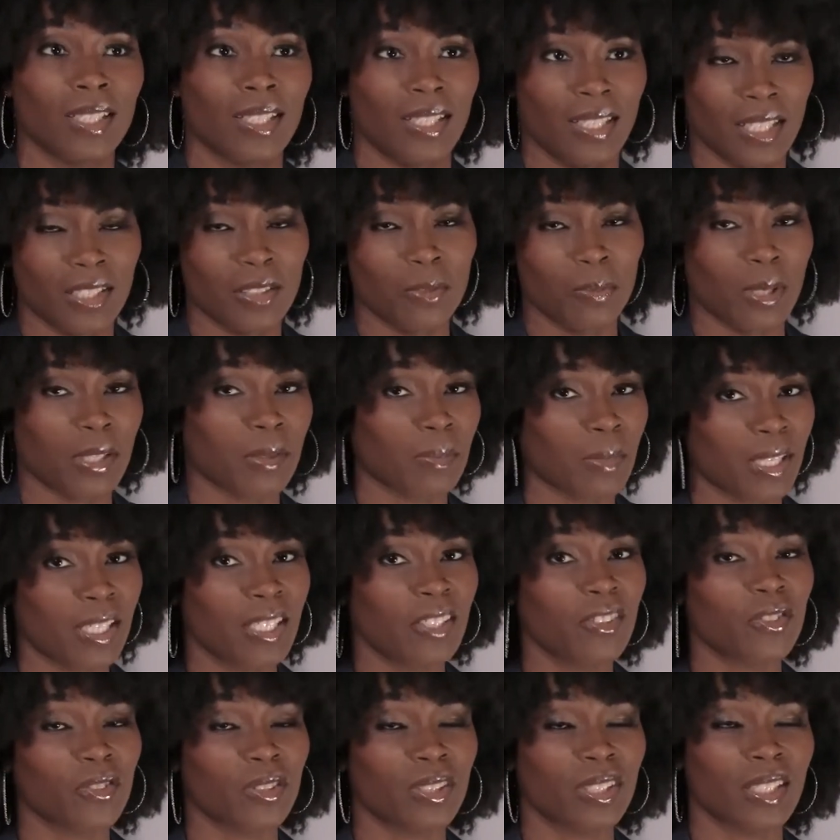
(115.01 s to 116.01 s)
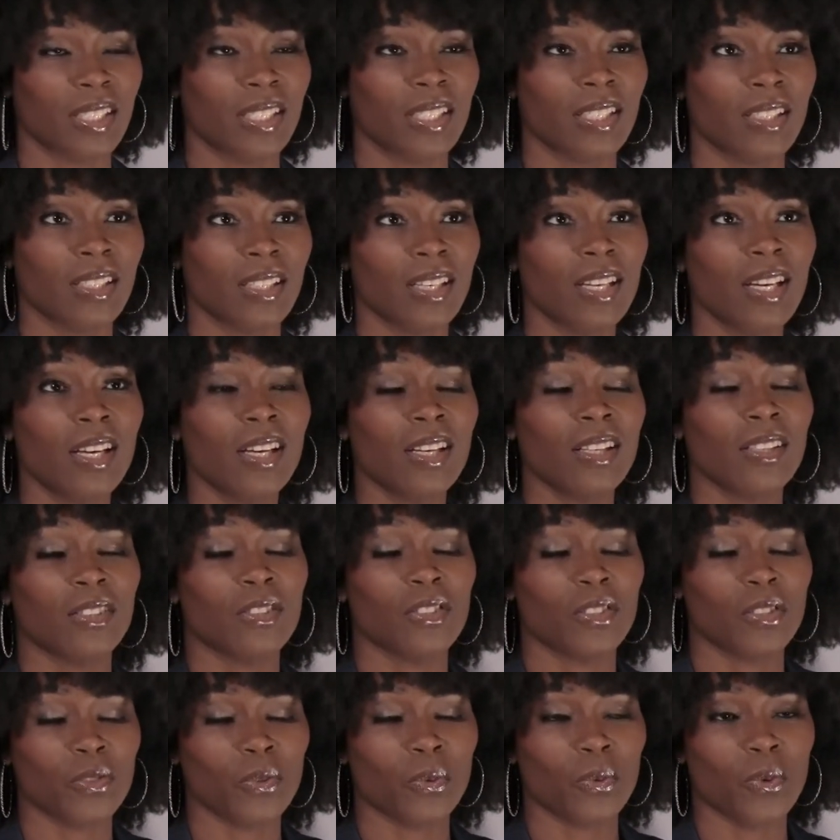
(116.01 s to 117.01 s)
express my interest in
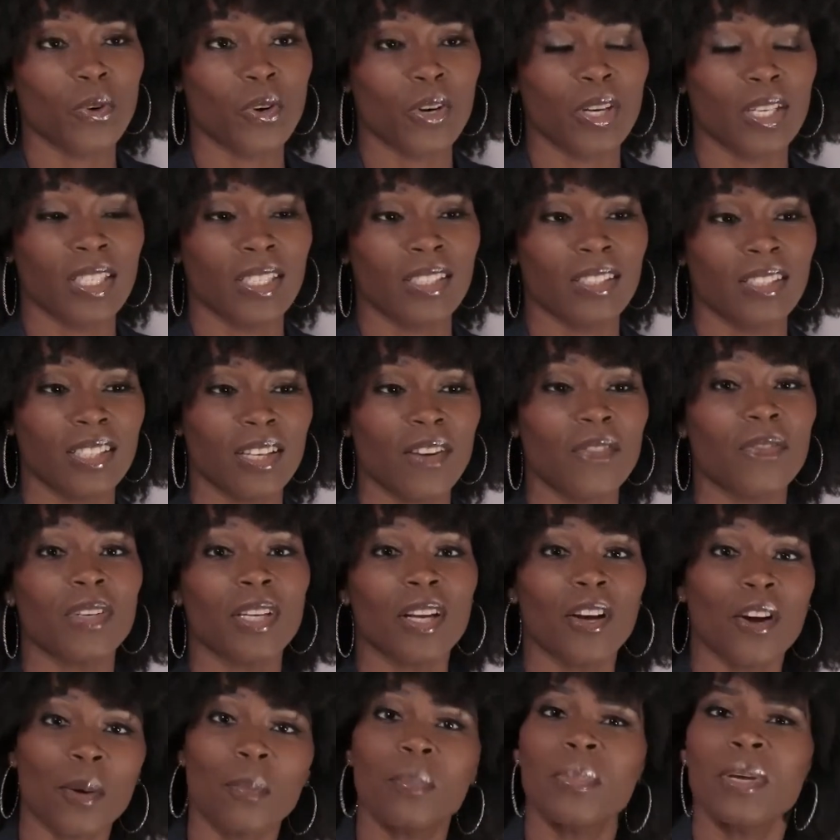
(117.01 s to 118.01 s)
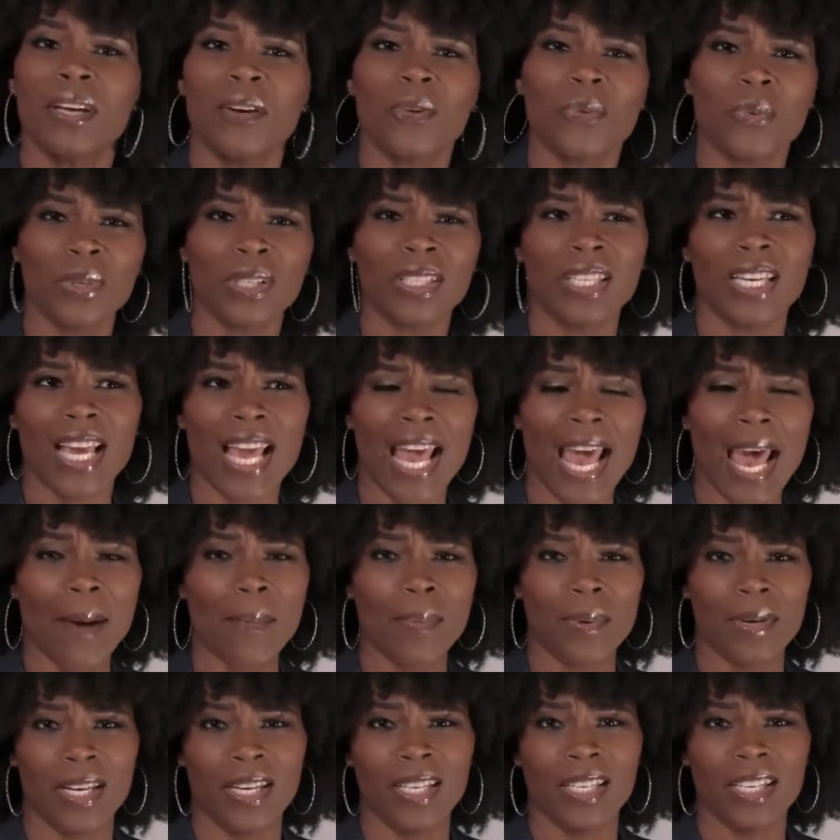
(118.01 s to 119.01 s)
the sorority and stuff, and her being really
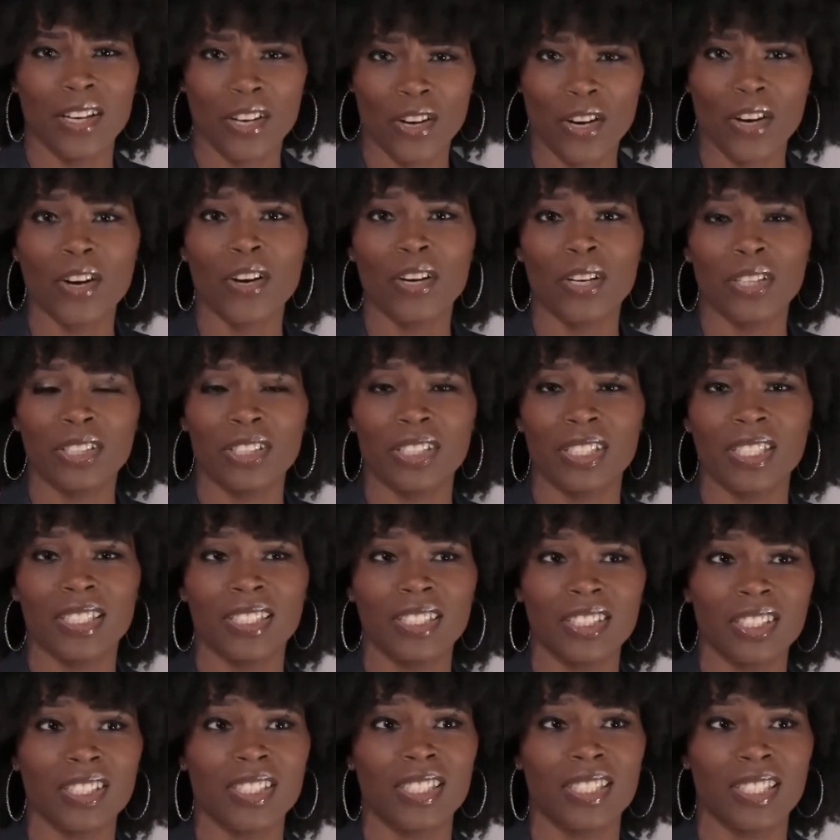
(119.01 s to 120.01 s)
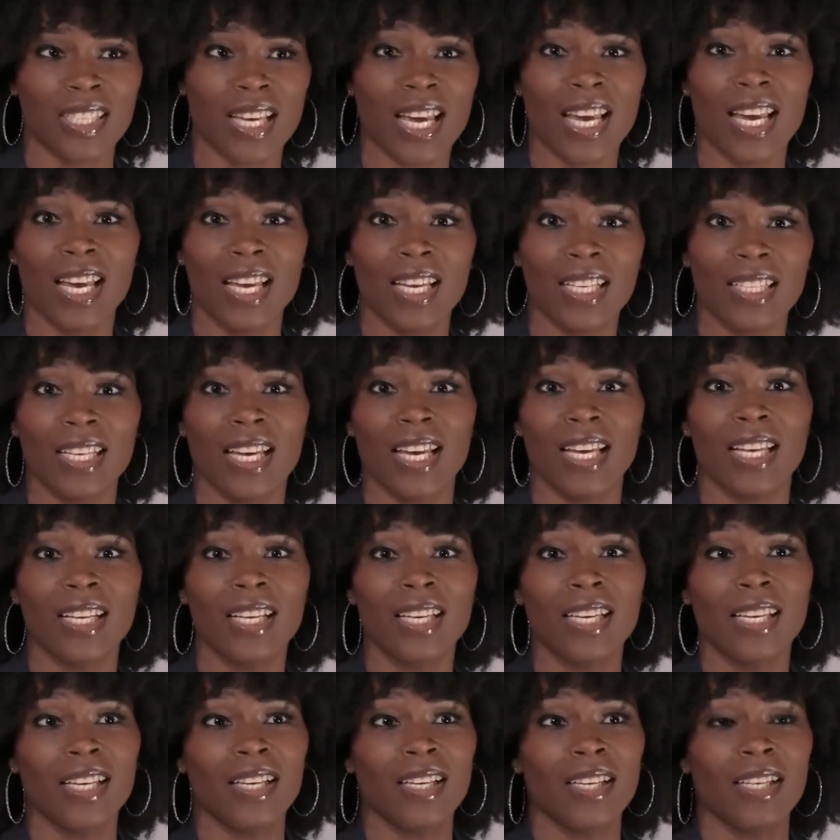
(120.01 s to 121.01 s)
happy and encouraging and just saying that
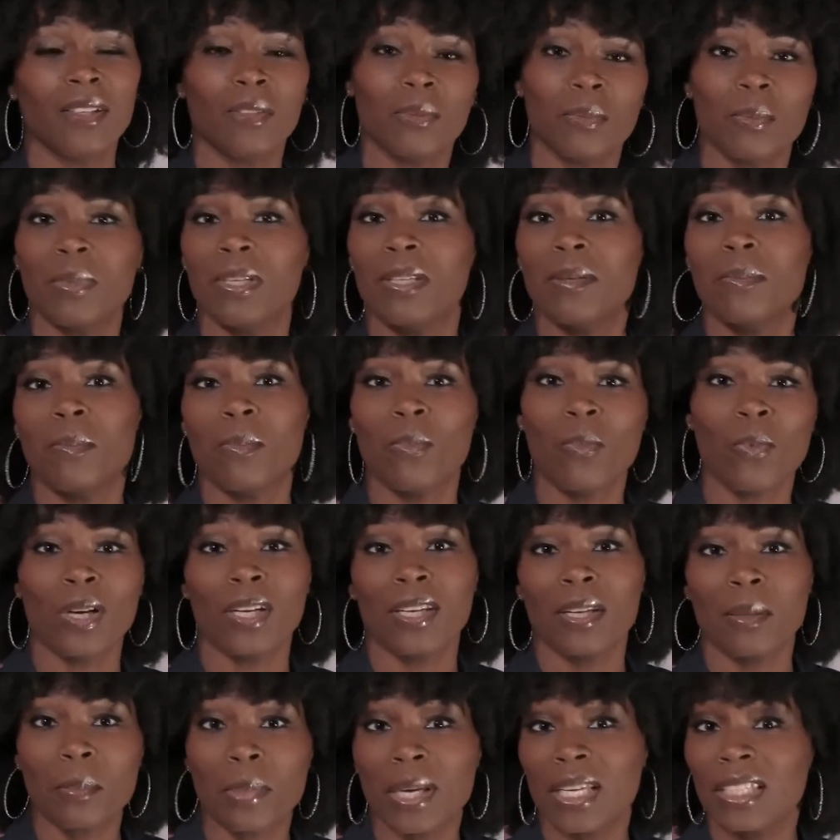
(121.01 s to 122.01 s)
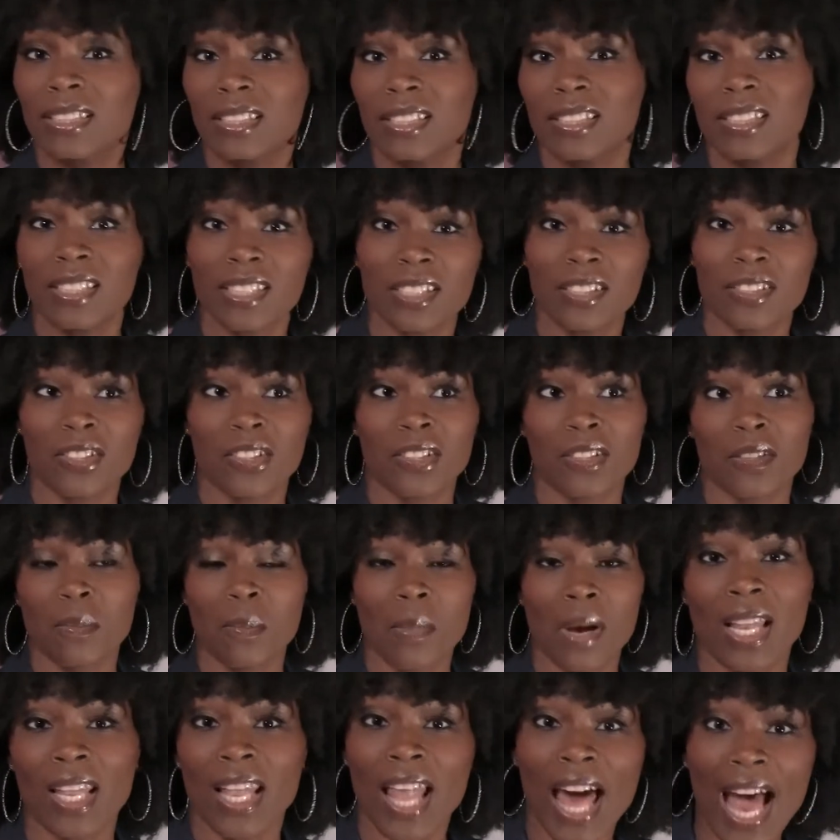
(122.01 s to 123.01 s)
it would be one of the best decisions of
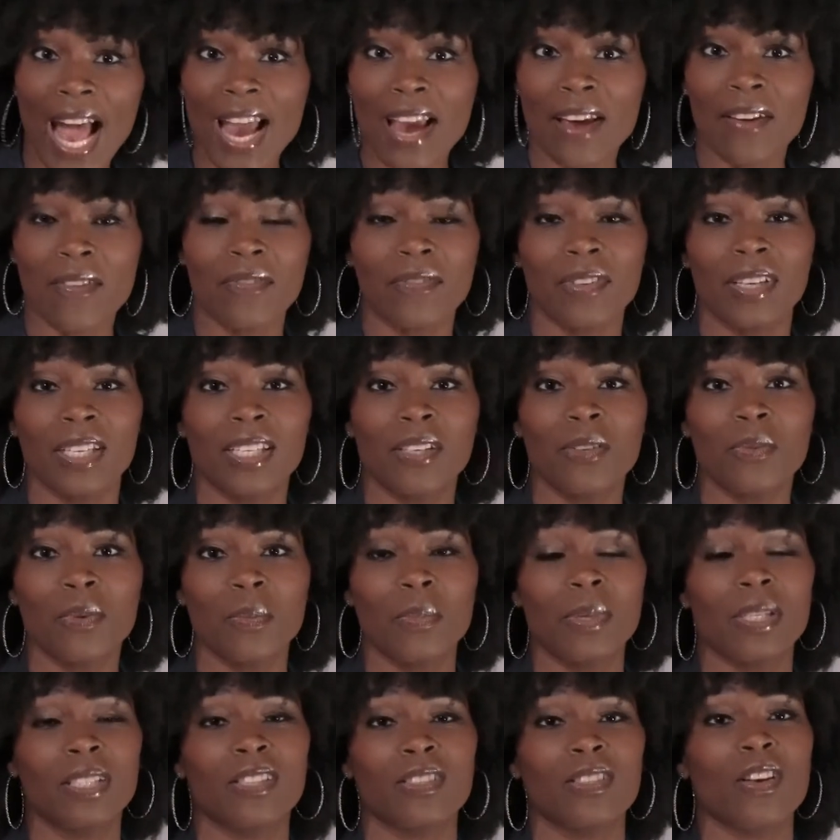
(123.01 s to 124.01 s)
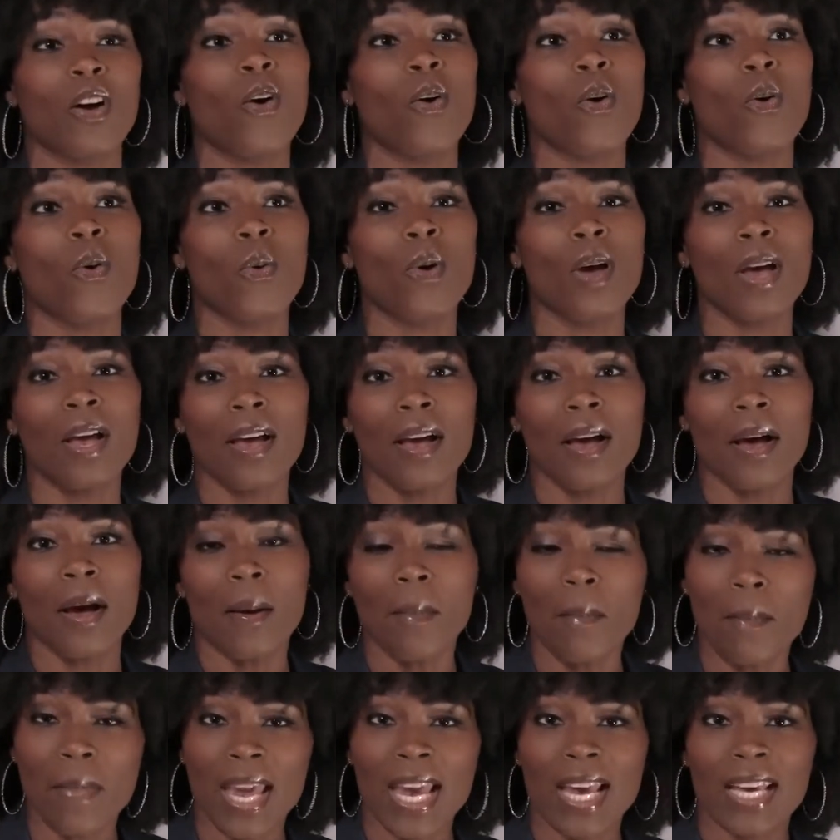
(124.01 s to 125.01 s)
life, and it would be so
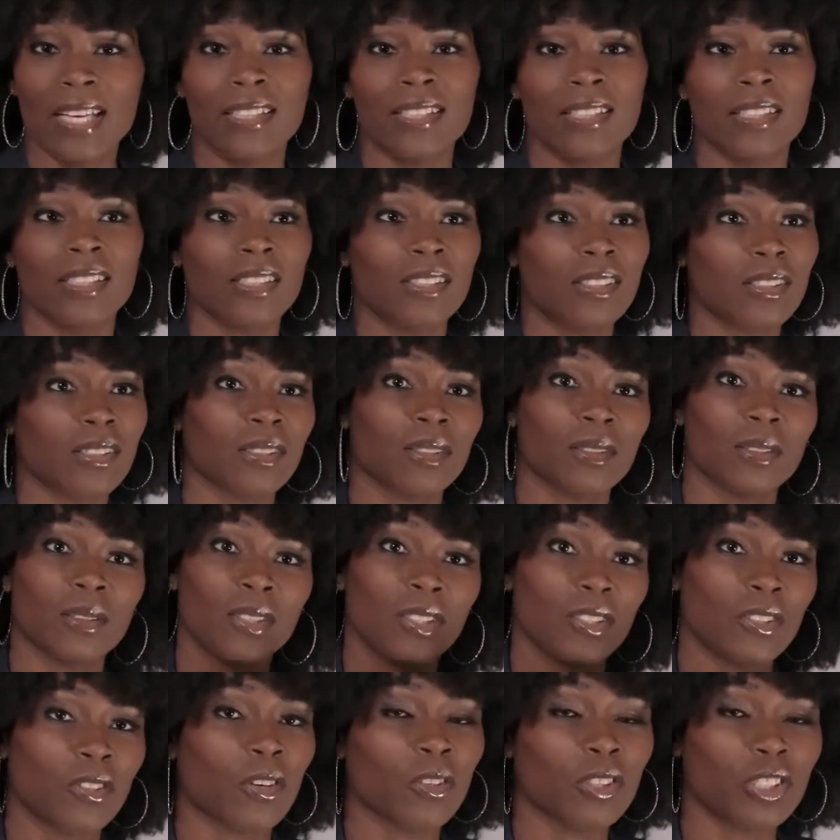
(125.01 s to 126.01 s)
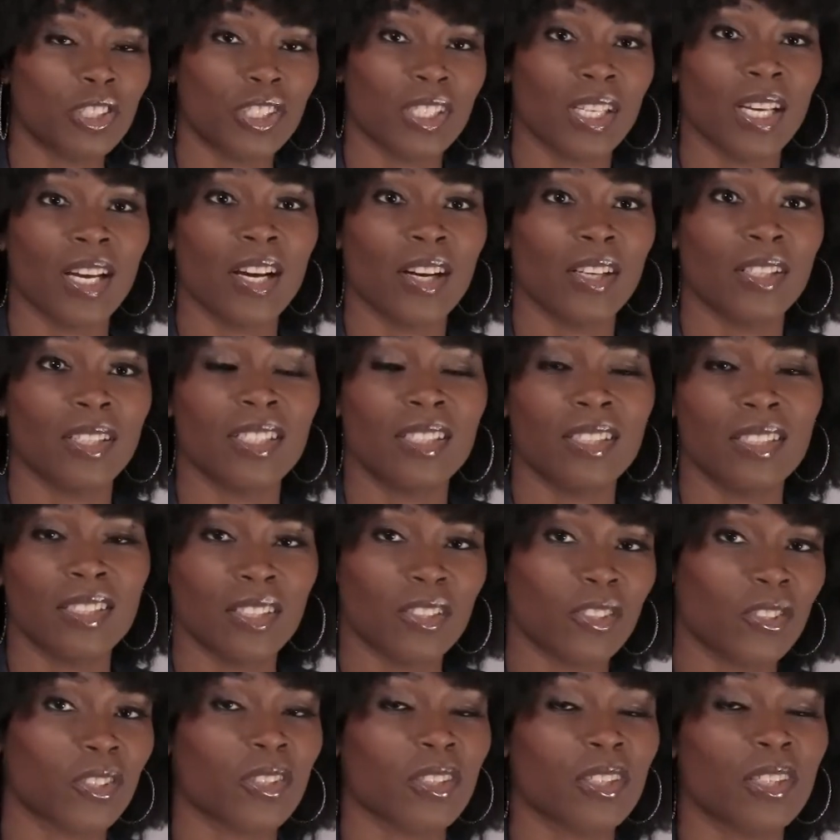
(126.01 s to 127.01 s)
amazing to share this
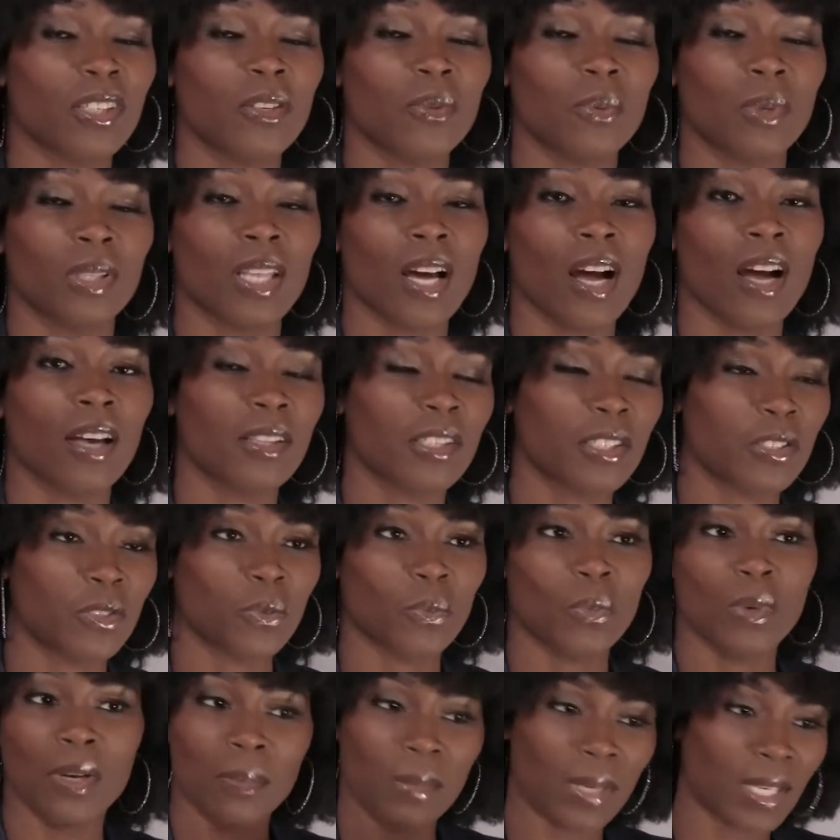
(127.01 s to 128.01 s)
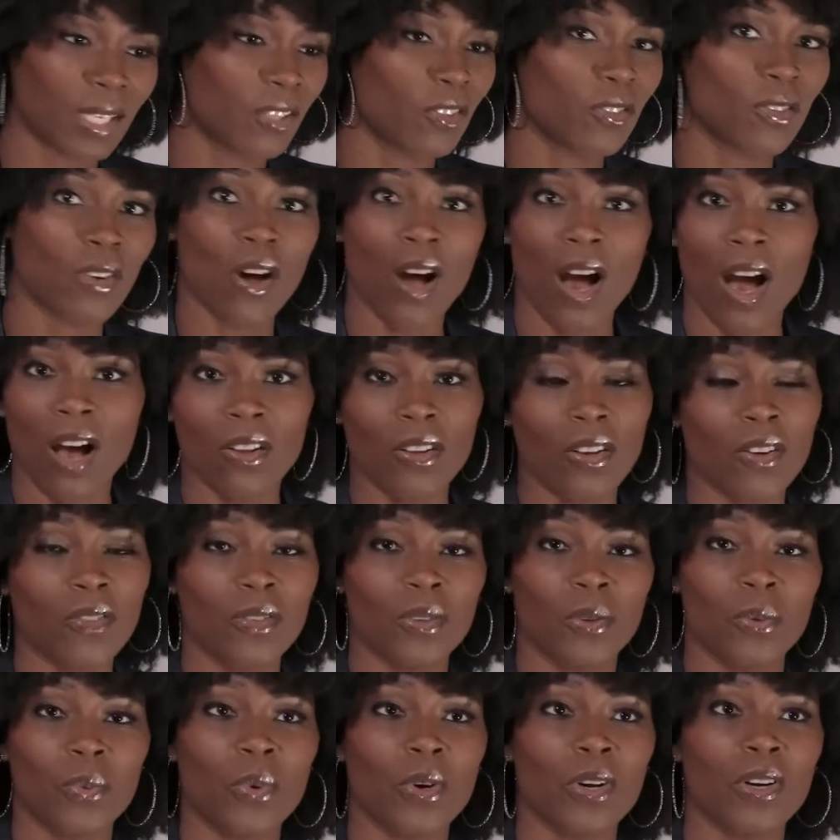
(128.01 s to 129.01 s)
sisterhood with all these women all
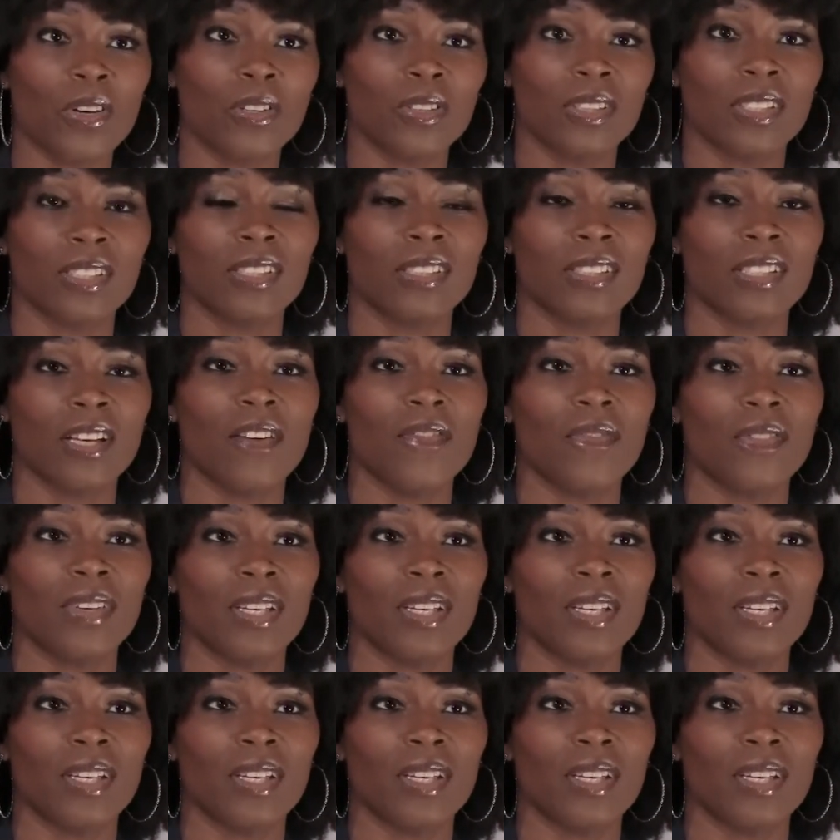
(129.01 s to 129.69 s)
over the world and stuff.